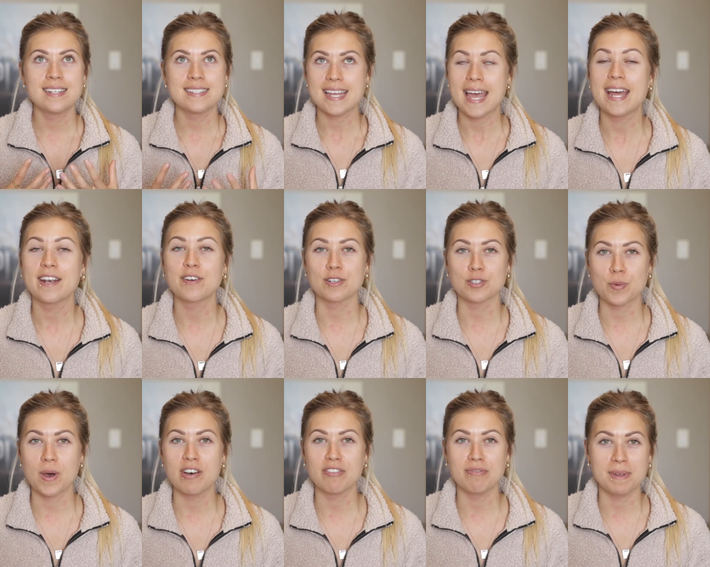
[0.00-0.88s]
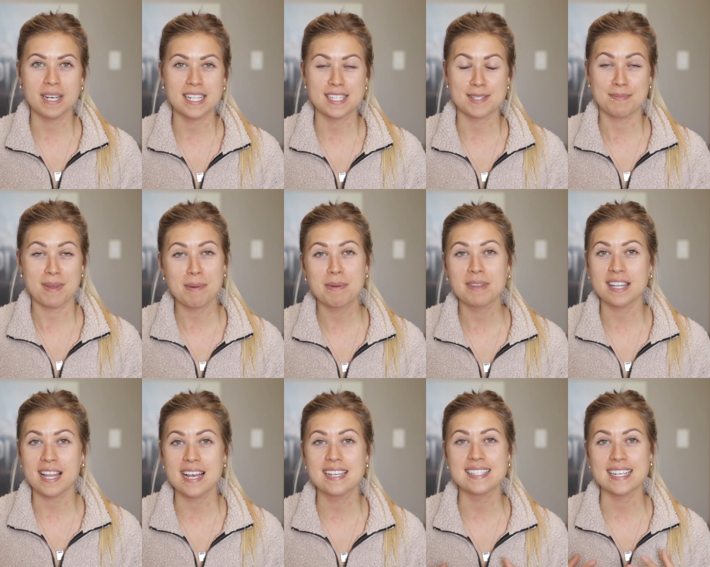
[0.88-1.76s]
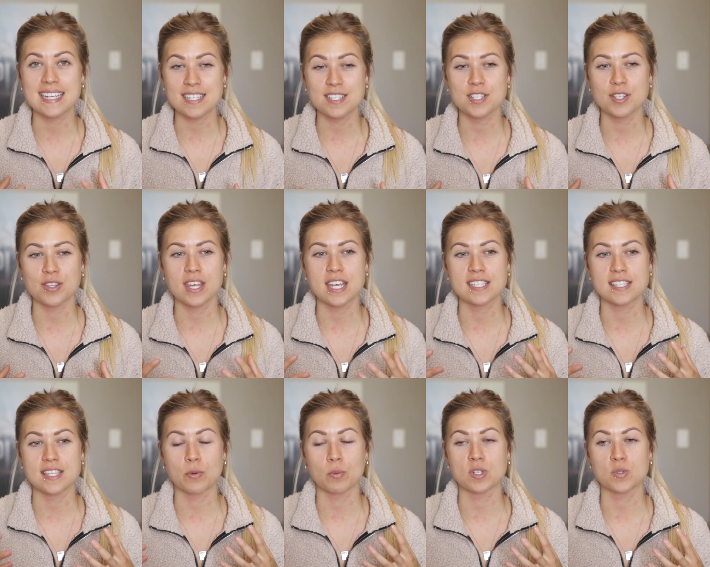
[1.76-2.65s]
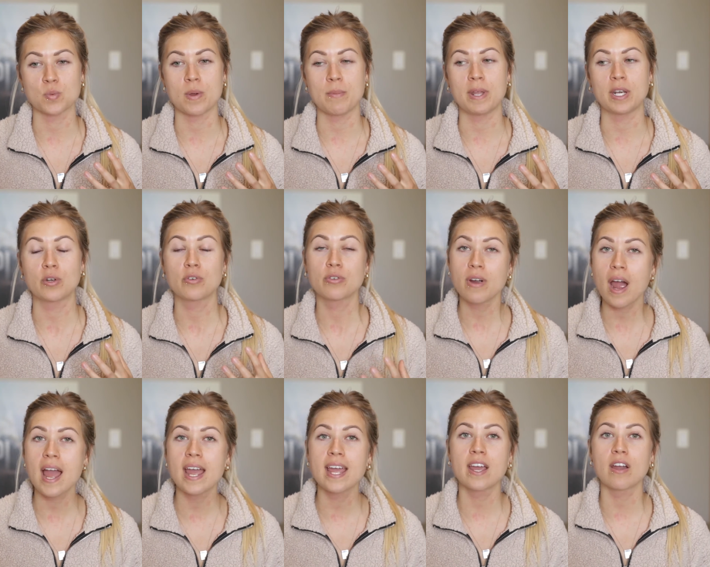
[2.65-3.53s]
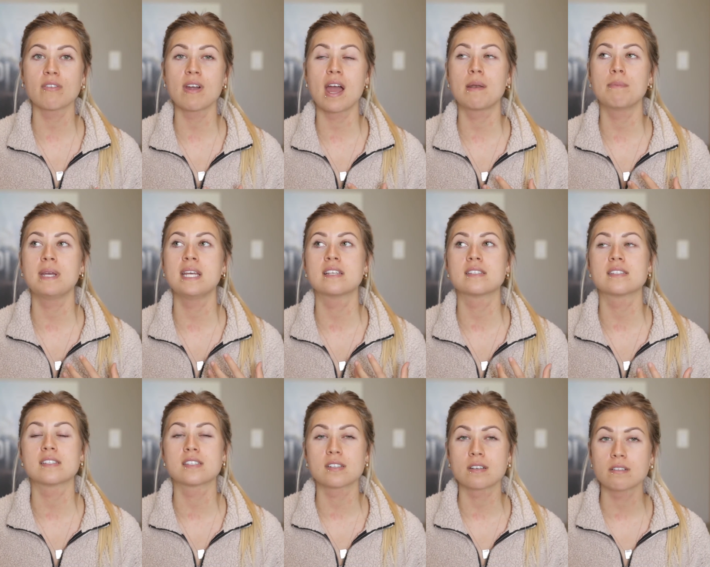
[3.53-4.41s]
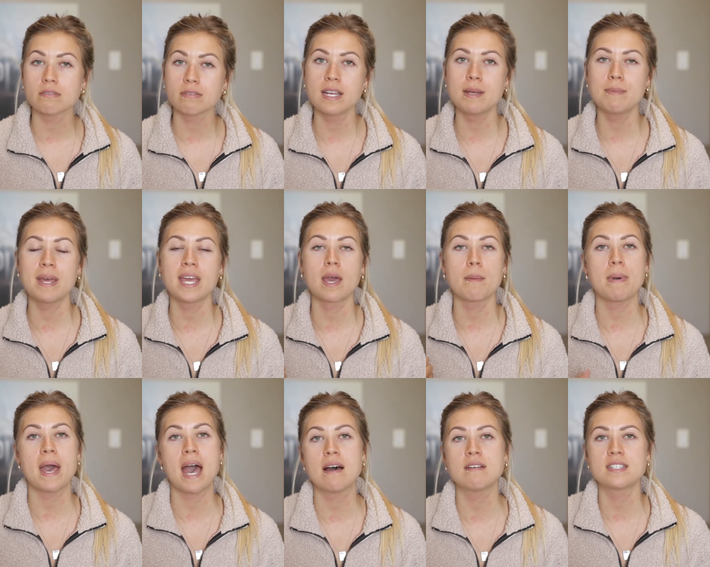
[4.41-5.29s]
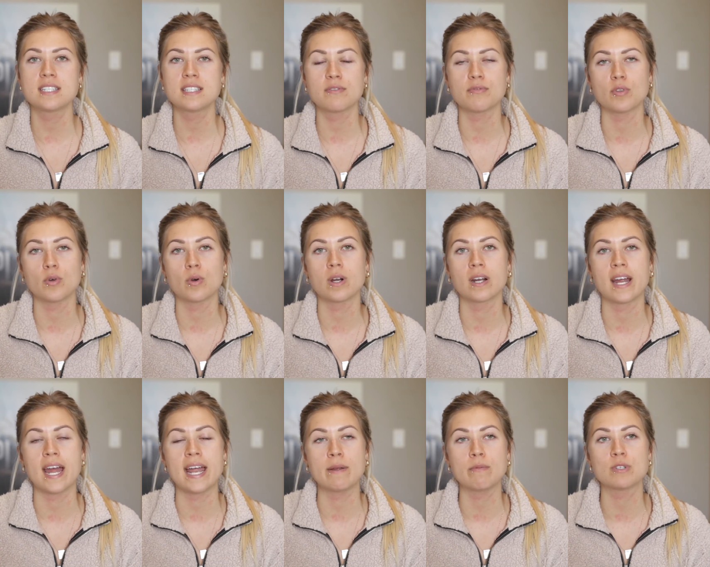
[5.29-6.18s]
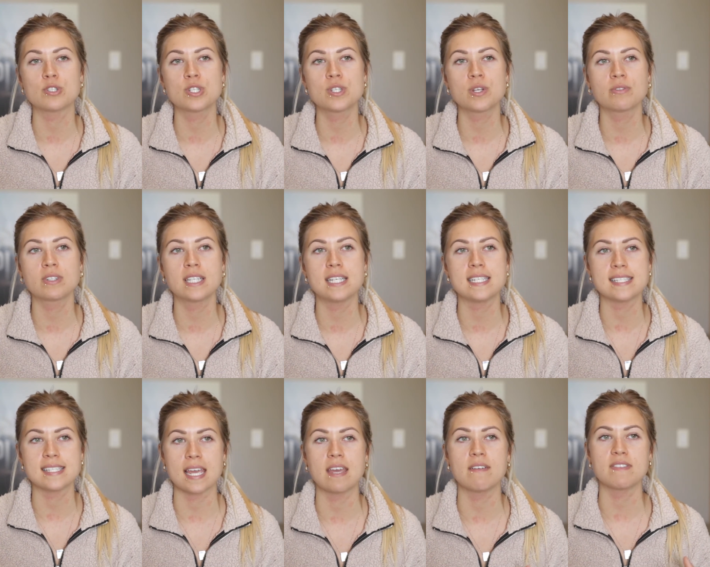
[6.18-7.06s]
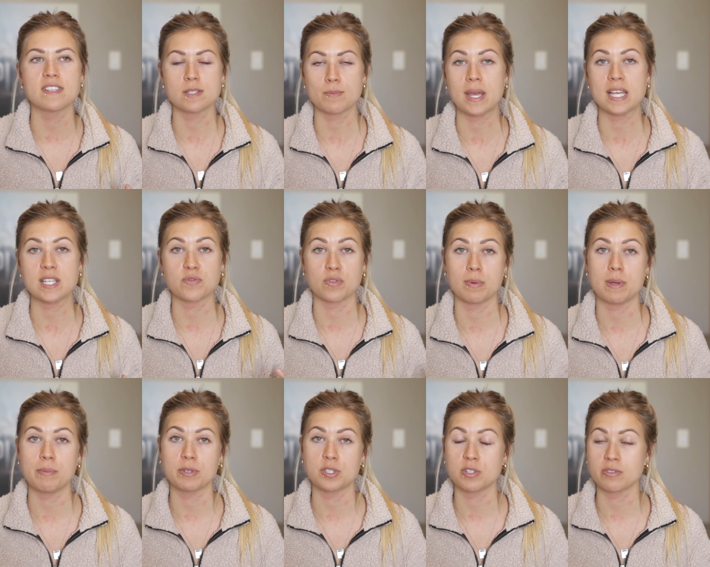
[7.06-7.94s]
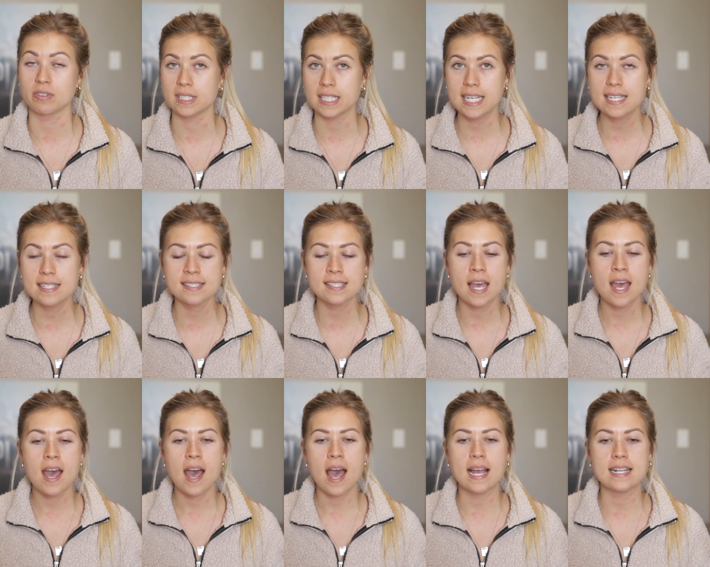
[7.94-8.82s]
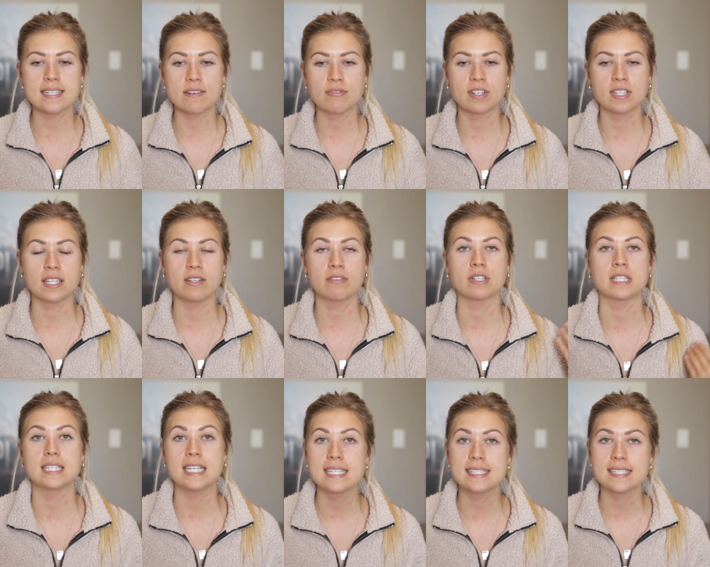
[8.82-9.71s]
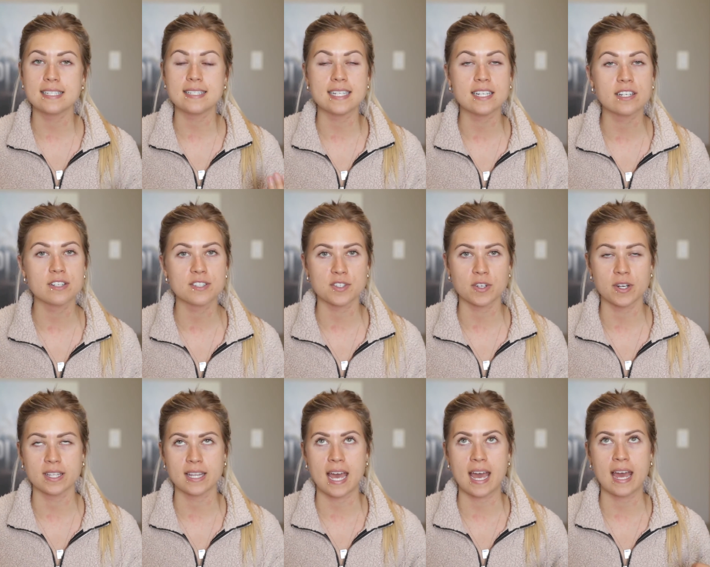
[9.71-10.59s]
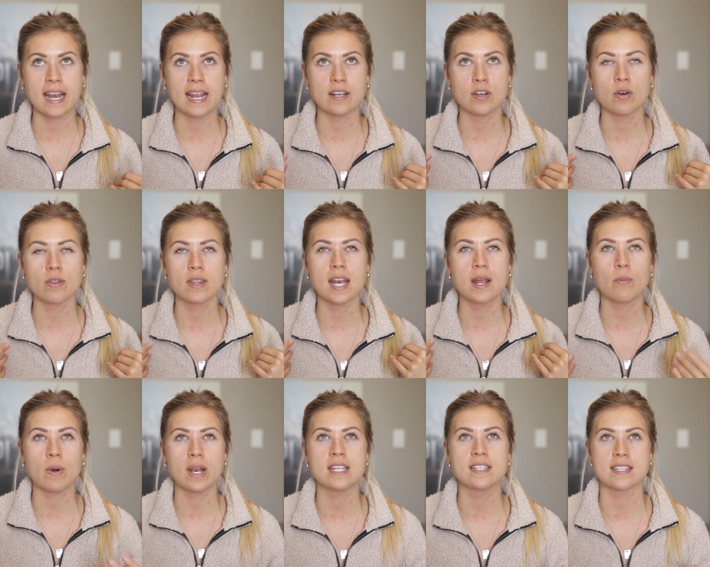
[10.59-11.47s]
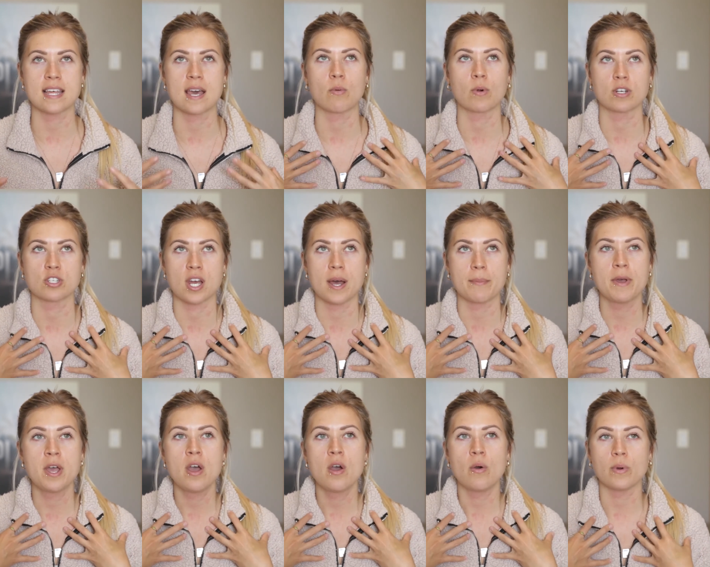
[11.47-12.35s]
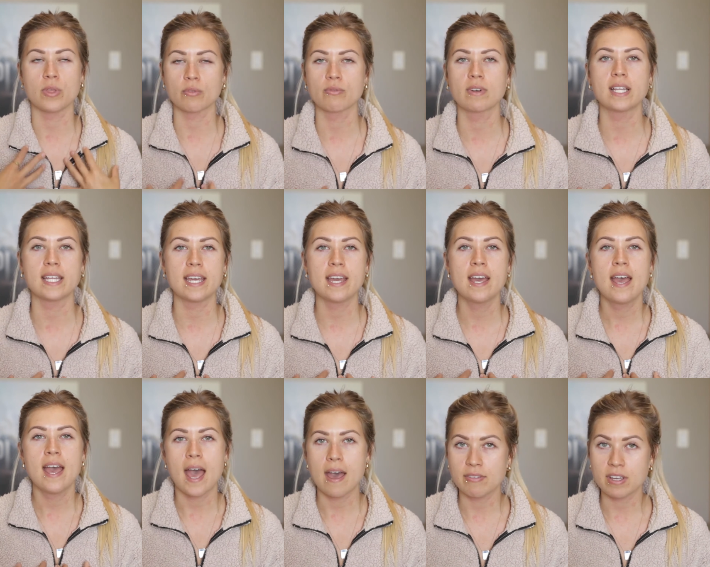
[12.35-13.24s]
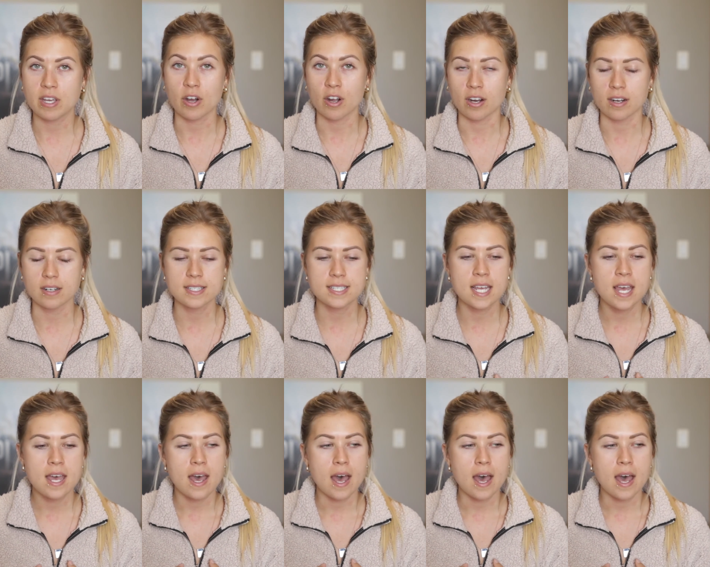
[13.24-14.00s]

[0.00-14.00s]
10 or 12 minutes, maybe less into this, there was women crying around me, screaming, pounding the floor, and it was just a really safe space for people to release. I definitely released tears during that, and I know that I went into that workshop with a really heavy heart.